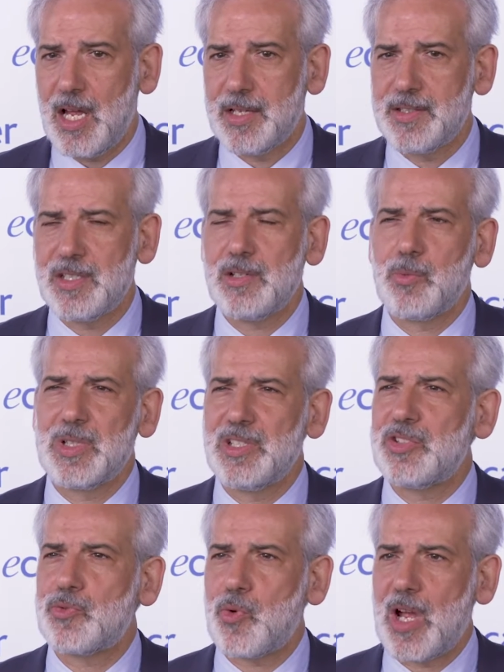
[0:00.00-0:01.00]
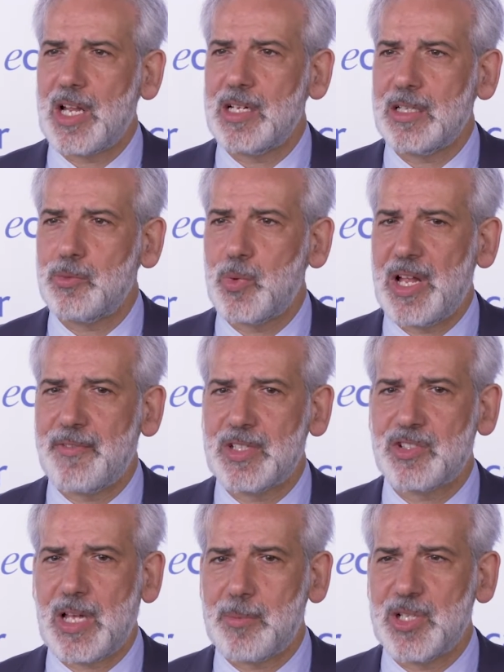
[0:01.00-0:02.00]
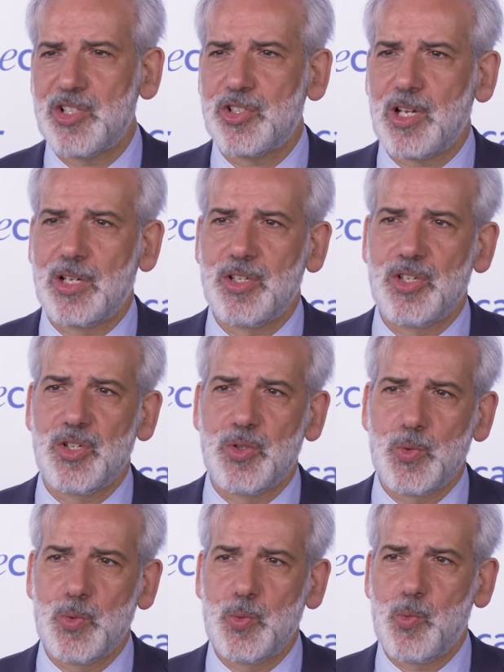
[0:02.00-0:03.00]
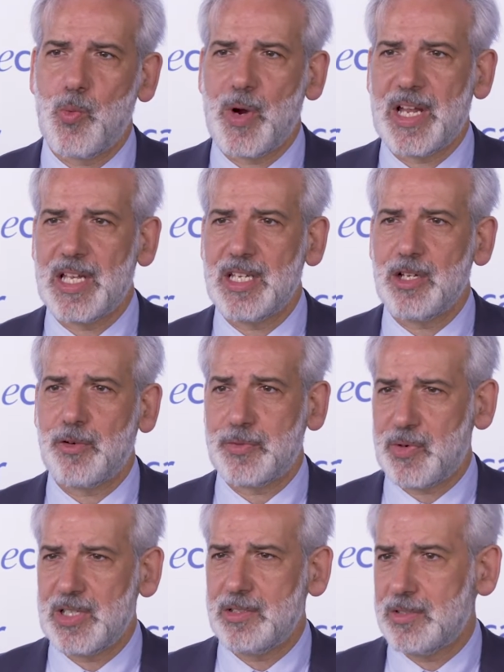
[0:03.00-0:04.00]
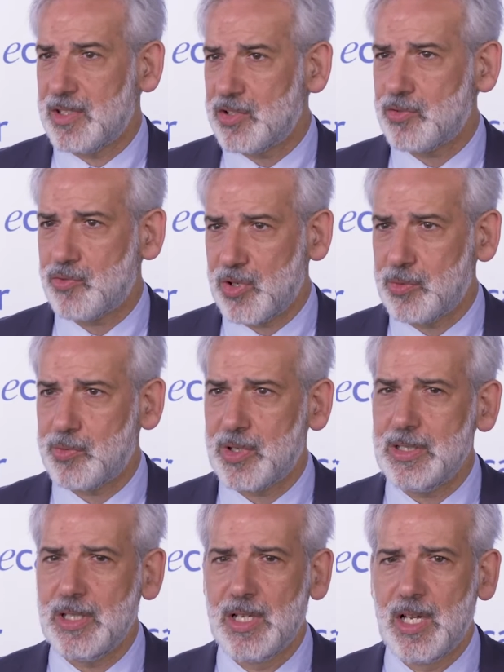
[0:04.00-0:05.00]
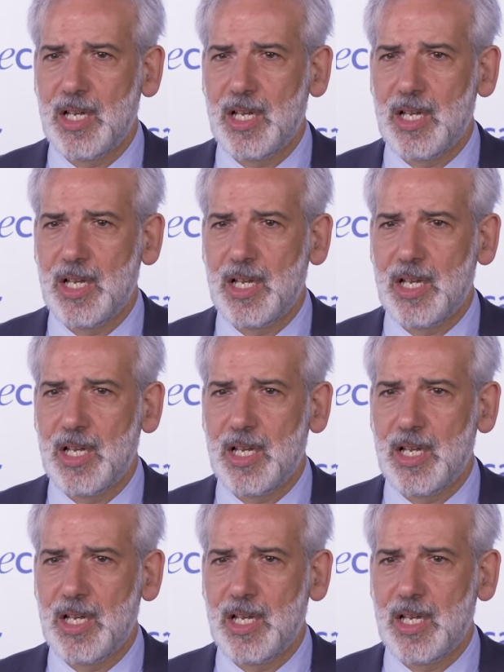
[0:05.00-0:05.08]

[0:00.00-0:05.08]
And this, with this trial, we have established a new way of treat these children.